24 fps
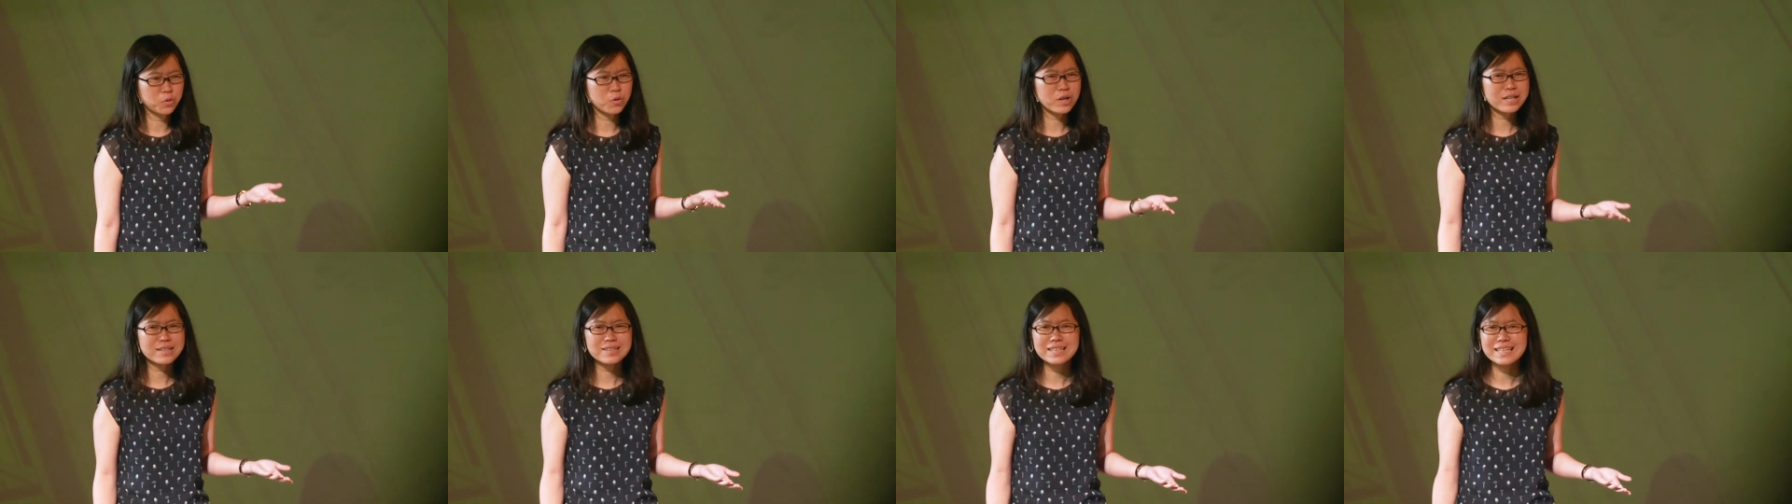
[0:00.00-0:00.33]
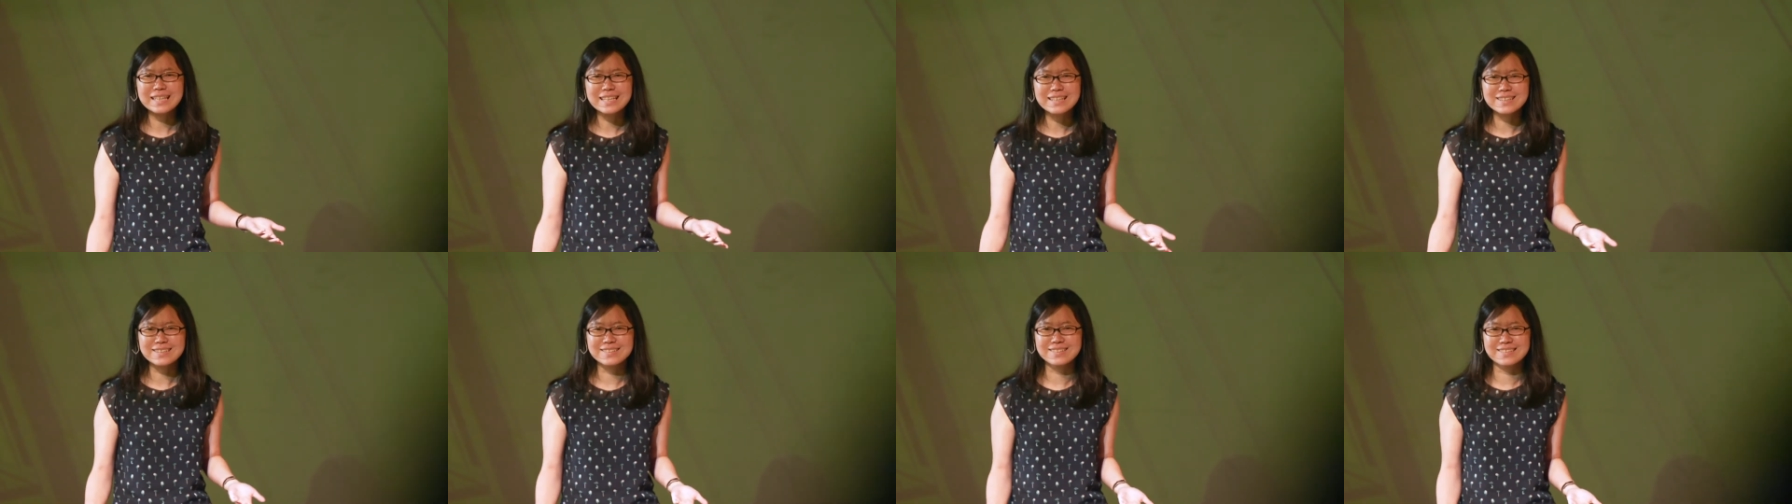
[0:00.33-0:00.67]
What
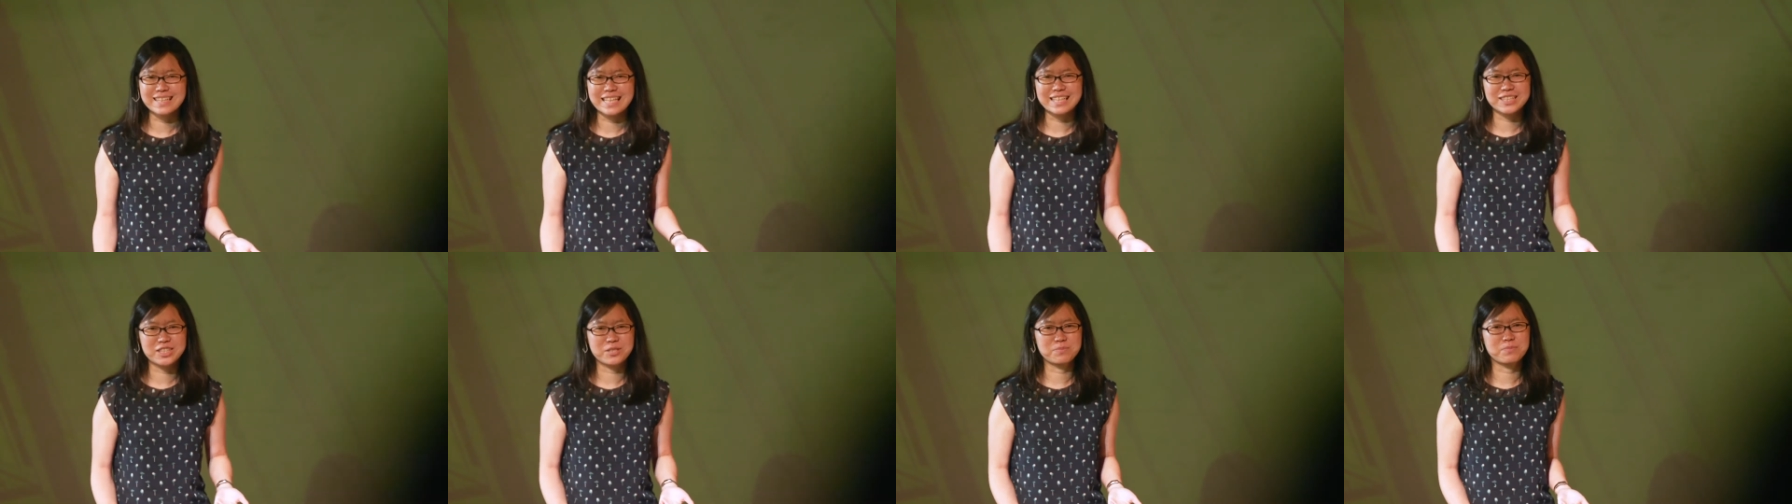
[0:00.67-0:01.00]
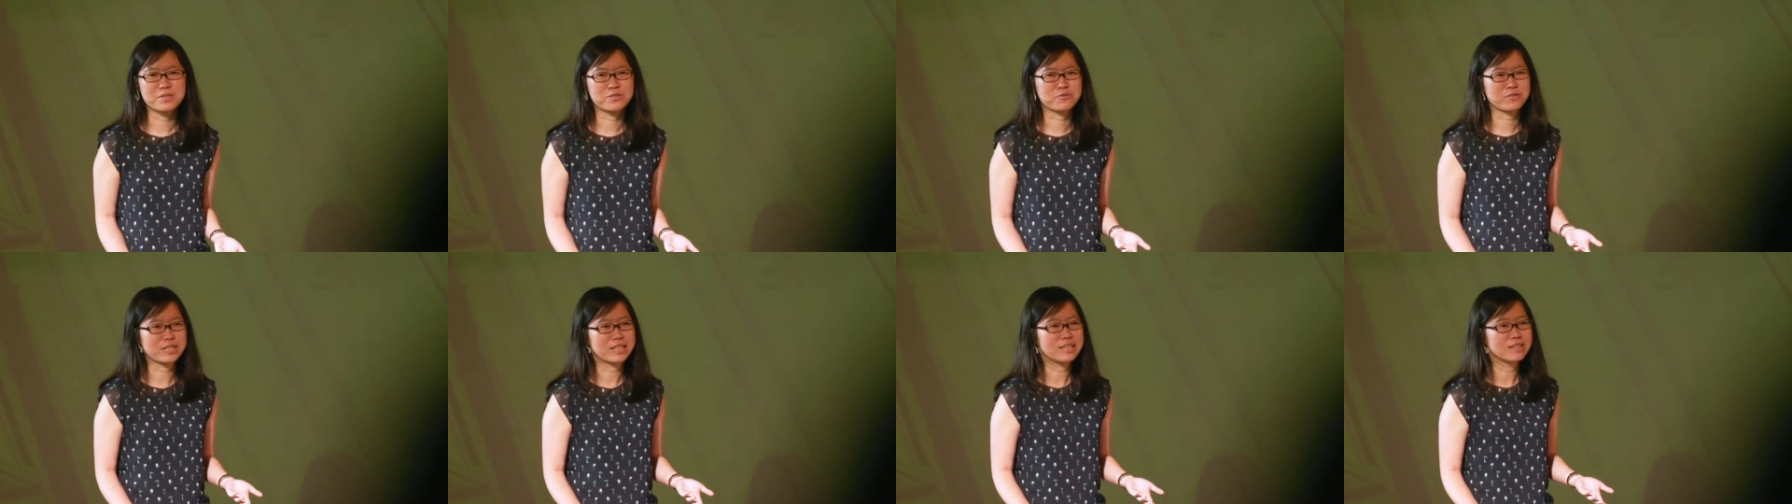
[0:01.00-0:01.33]
is
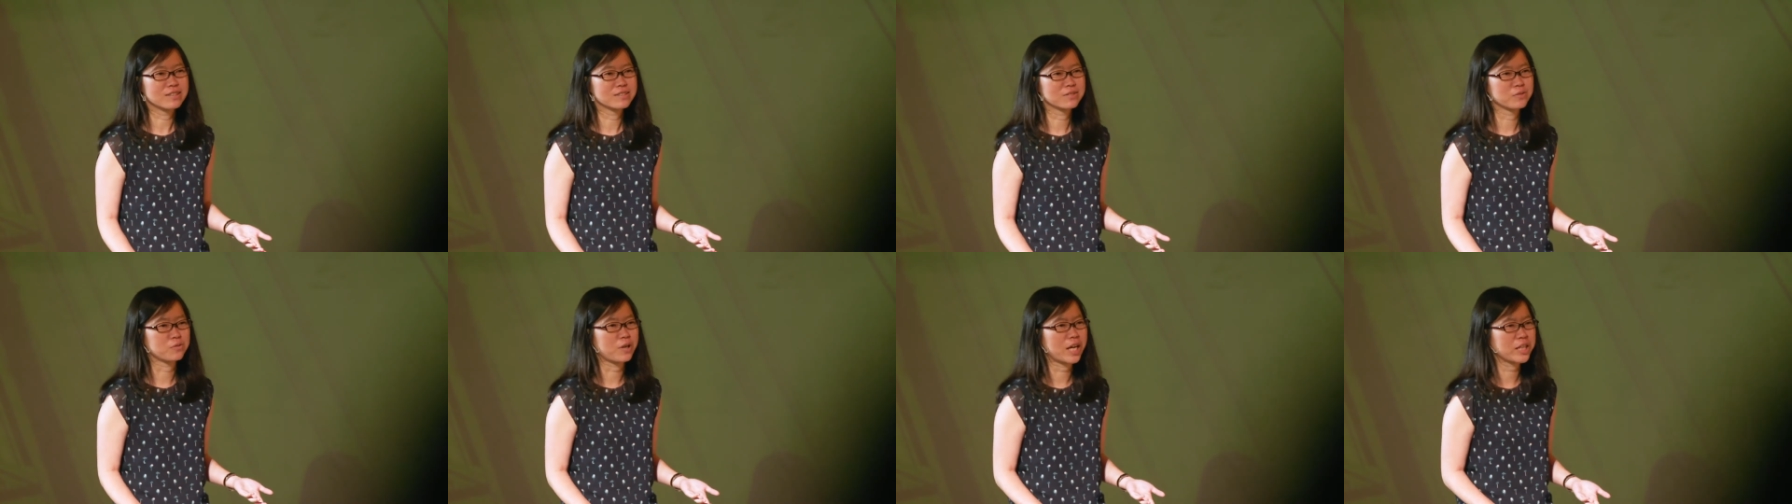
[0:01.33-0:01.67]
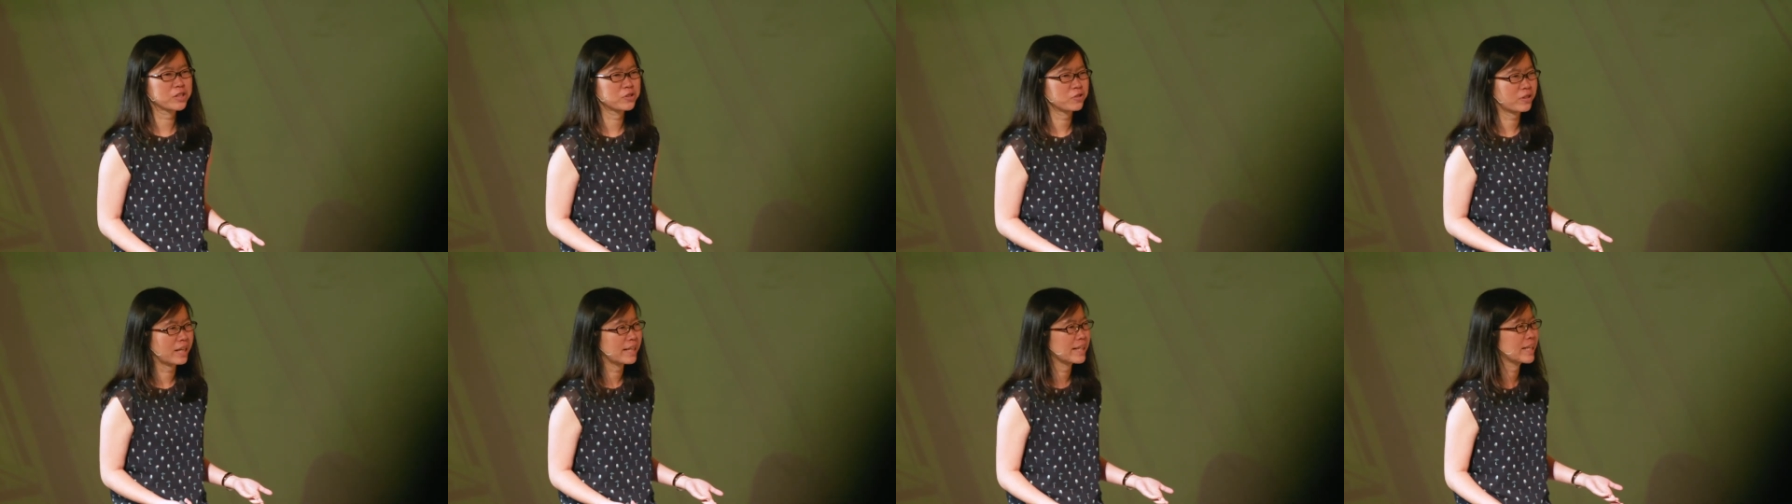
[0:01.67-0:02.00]
asymmetry? Why
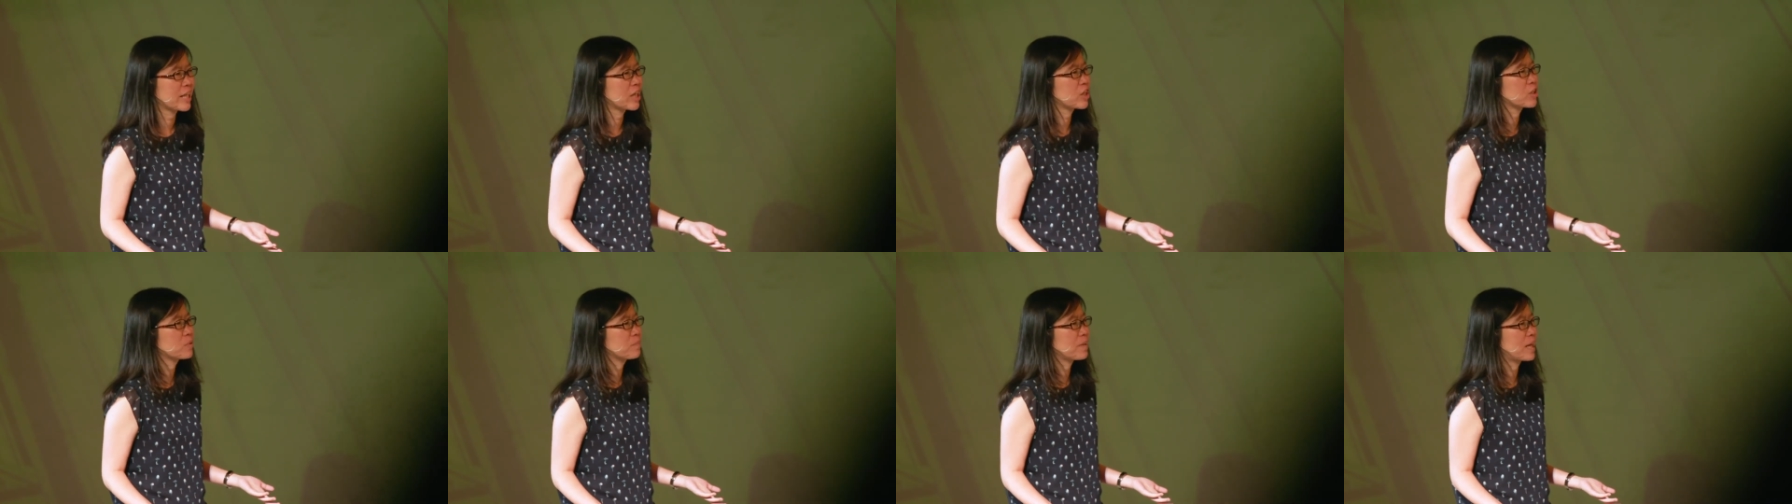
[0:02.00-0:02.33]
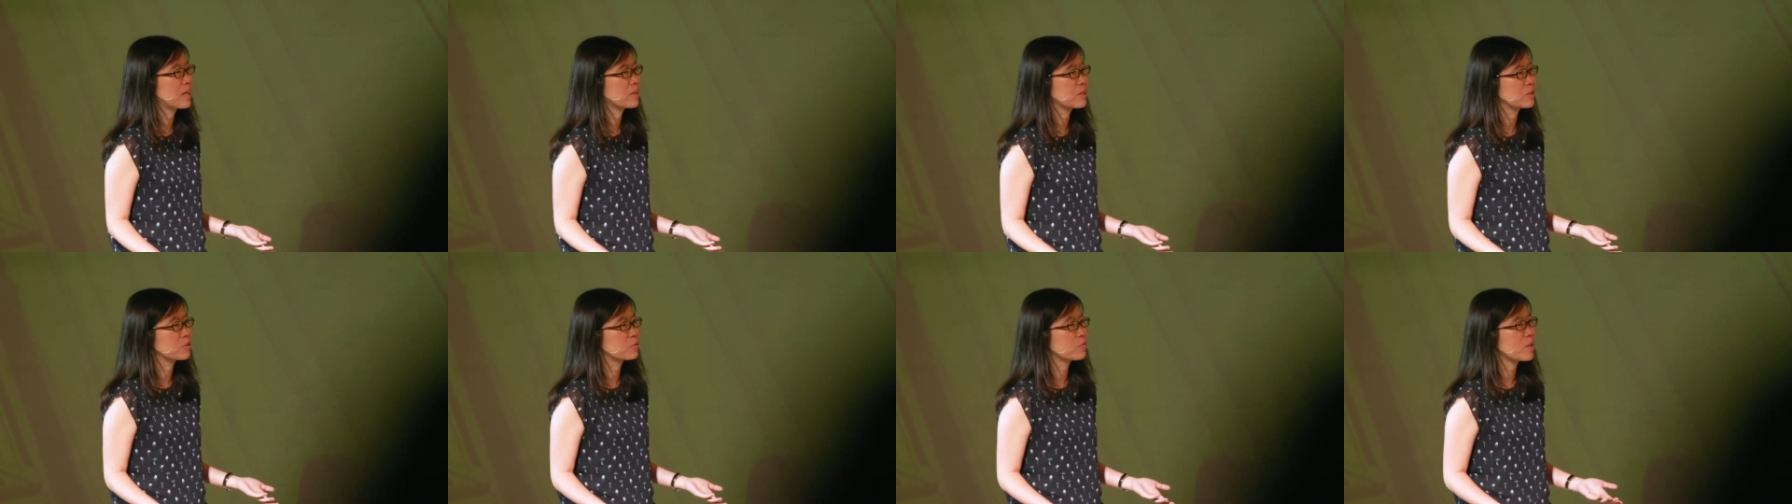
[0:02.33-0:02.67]
should I care
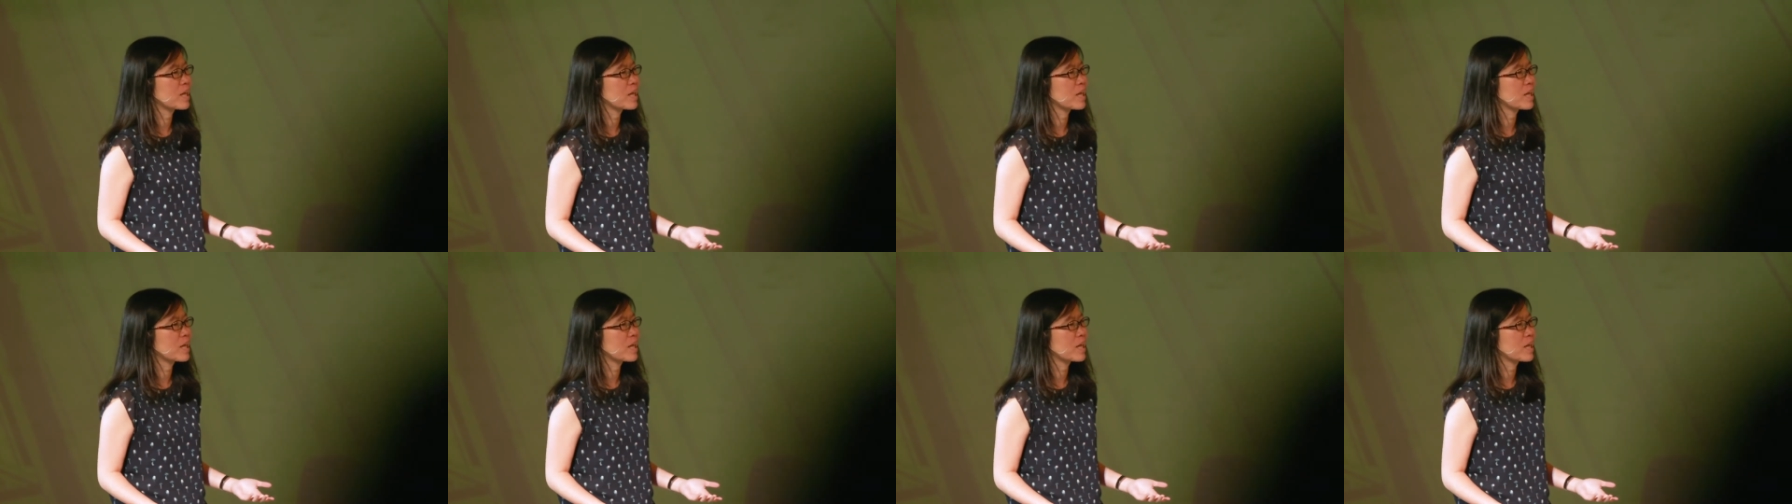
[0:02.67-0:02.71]
about it?